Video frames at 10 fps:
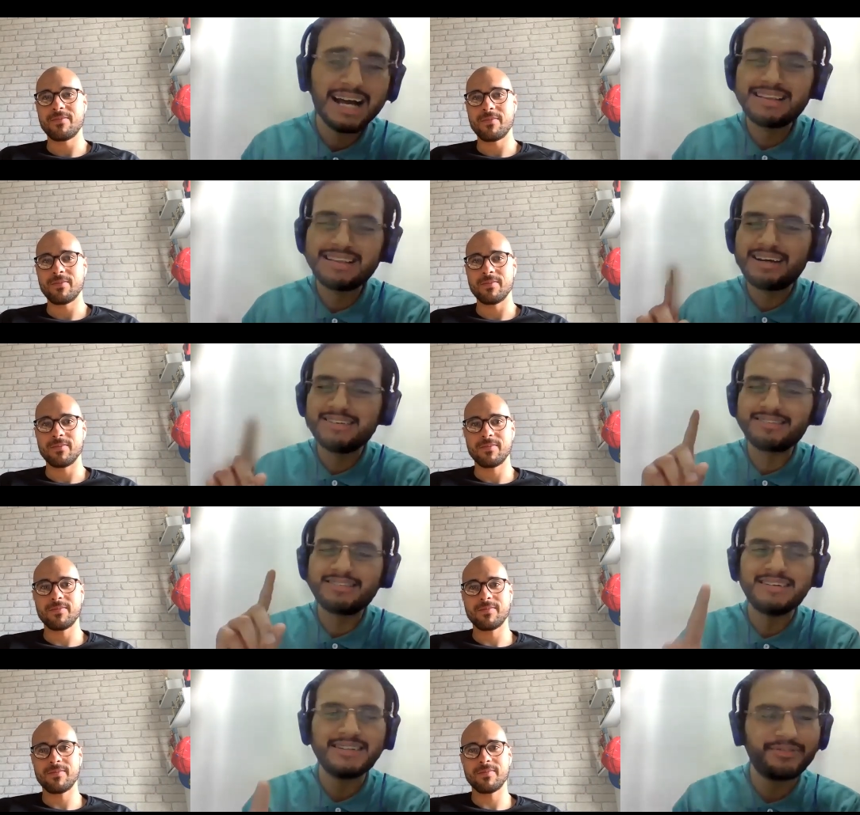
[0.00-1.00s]
Speaker 1: and that is
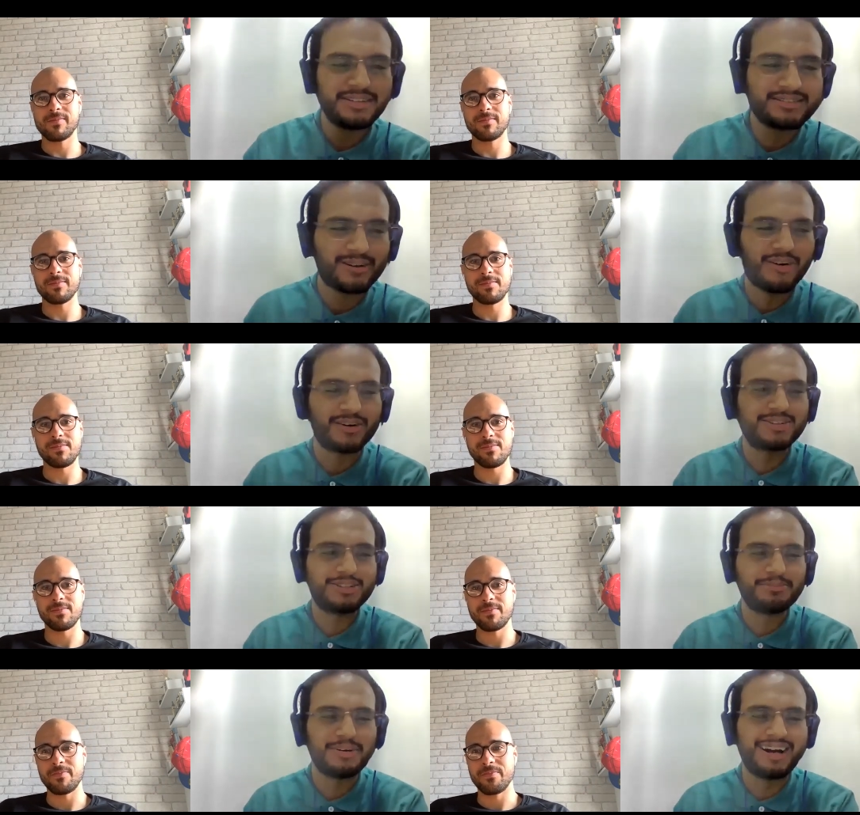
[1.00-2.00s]
31st
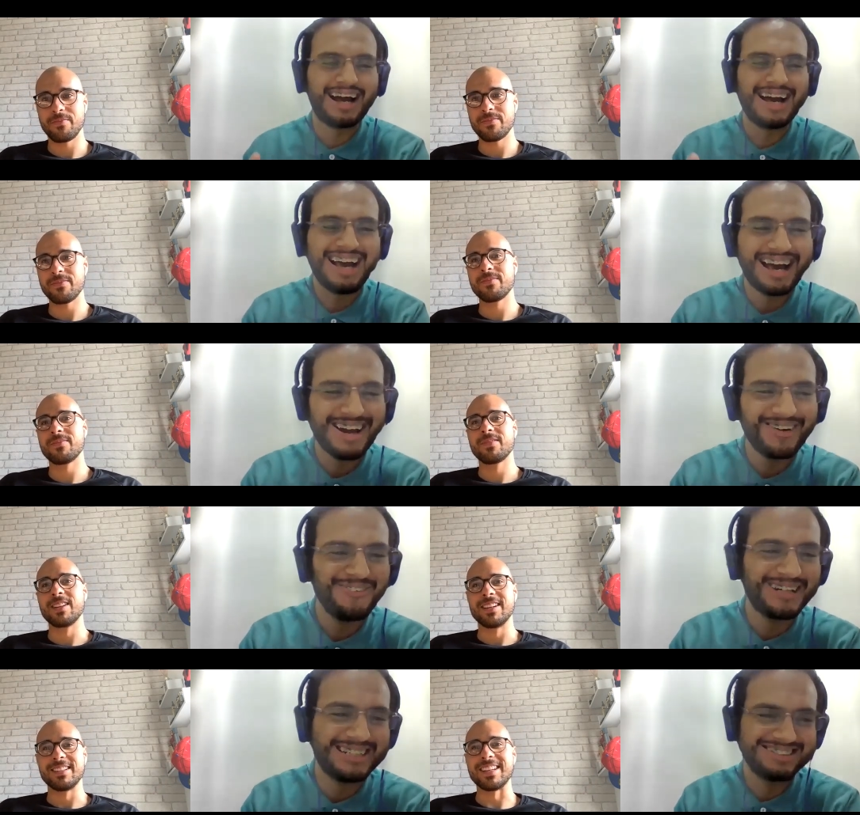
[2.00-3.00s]
October,
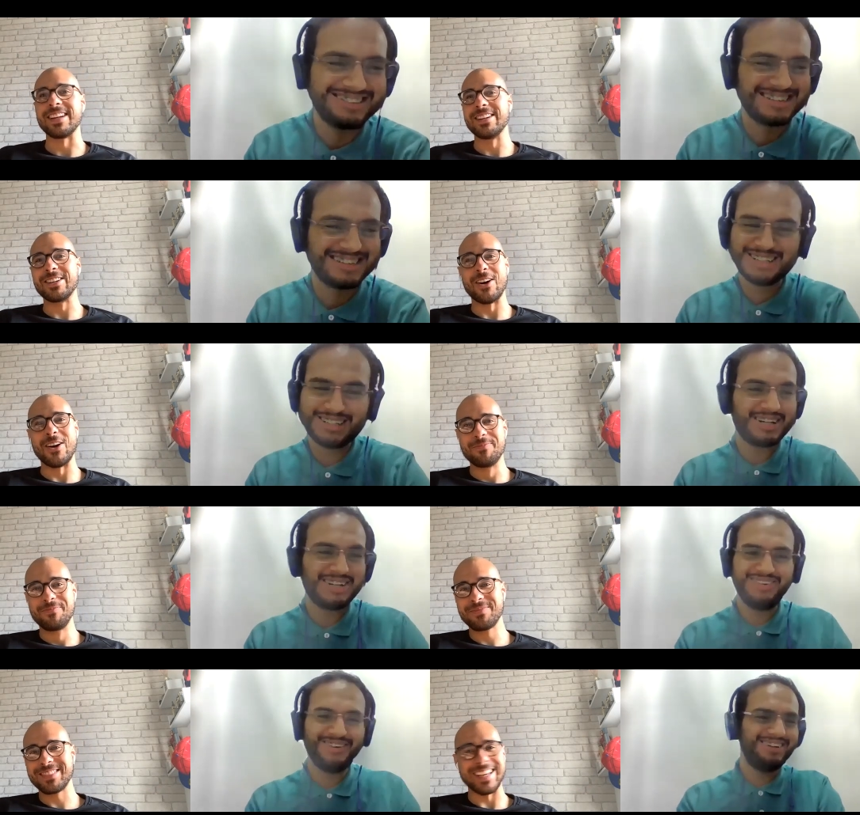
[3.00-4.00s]
Halloween. There you go.
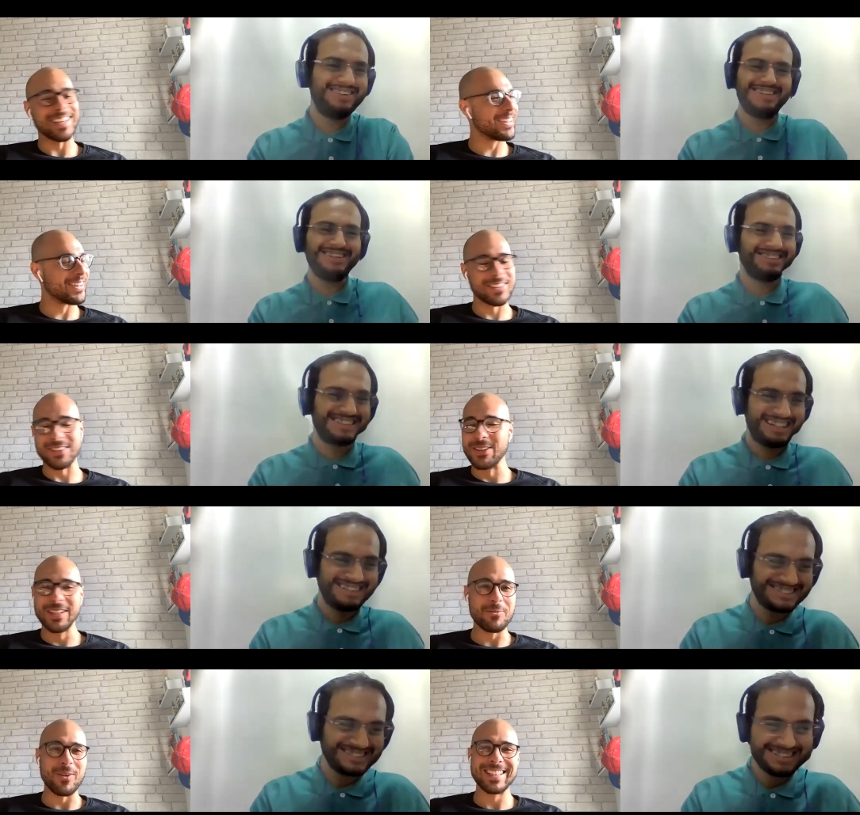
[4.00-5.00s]
Not you the go. other day.
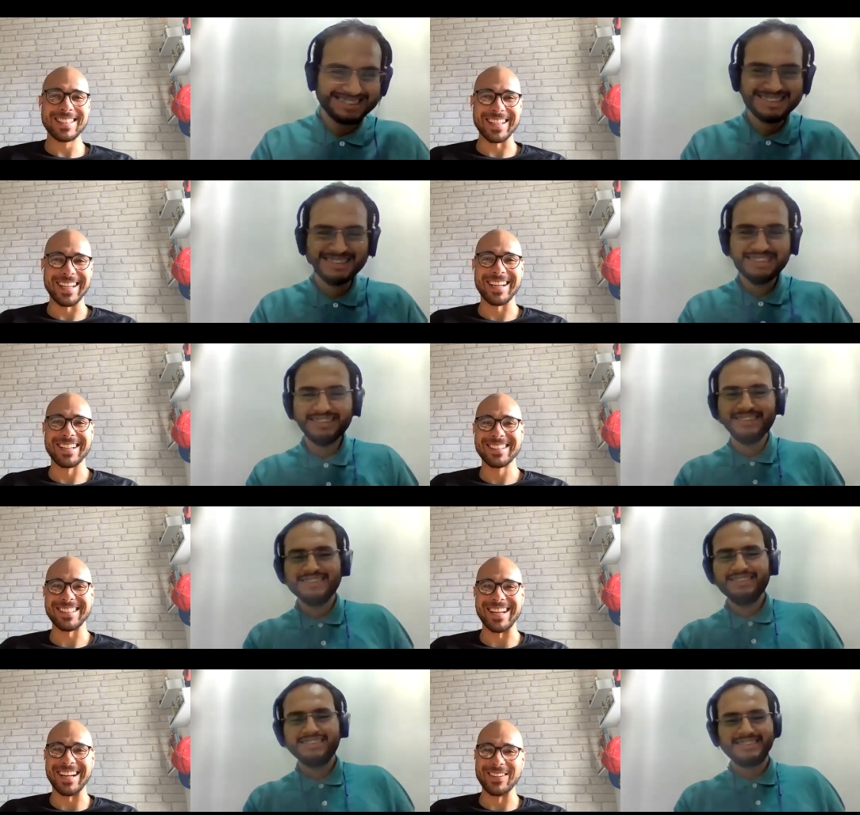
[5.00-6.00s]
Only once
Speaker 2: a year.
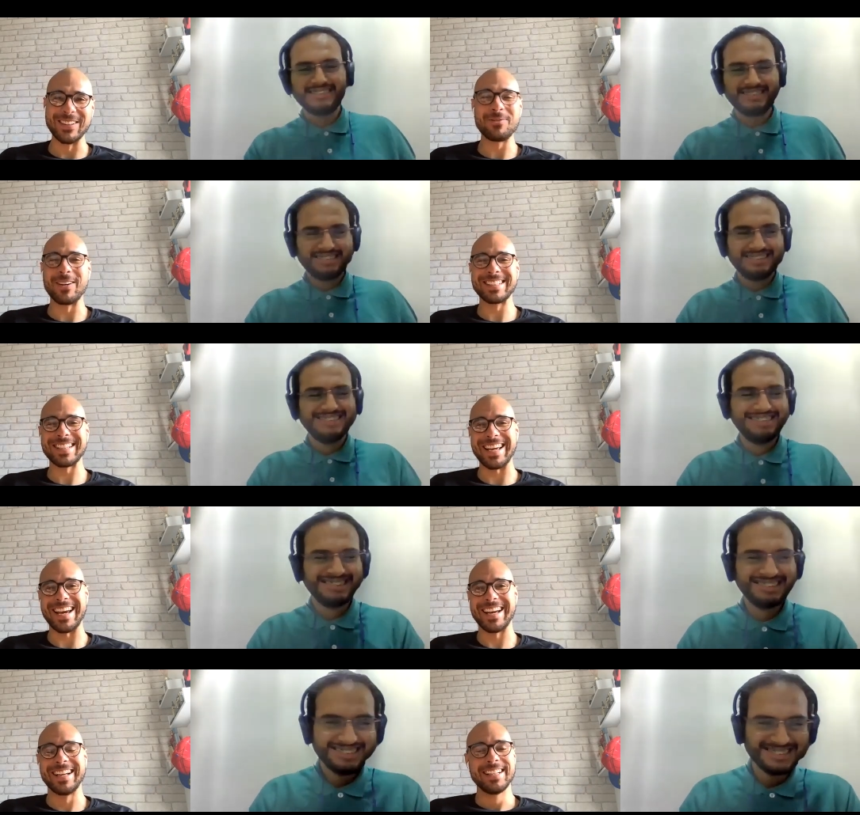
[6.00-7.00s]
Yeah, only once a
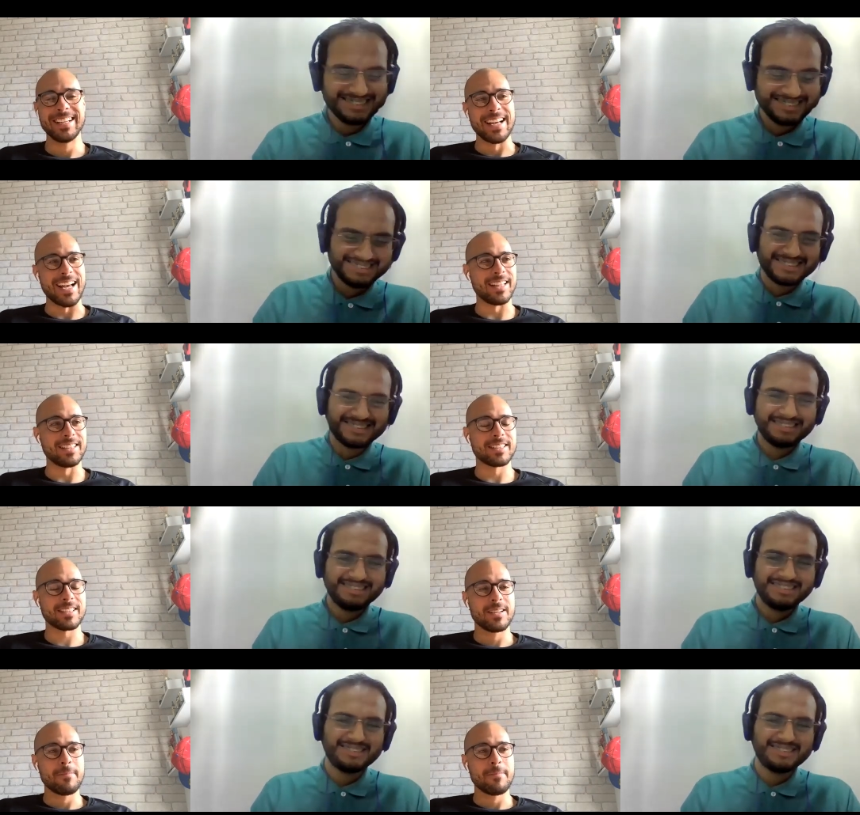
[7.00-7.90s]
year. And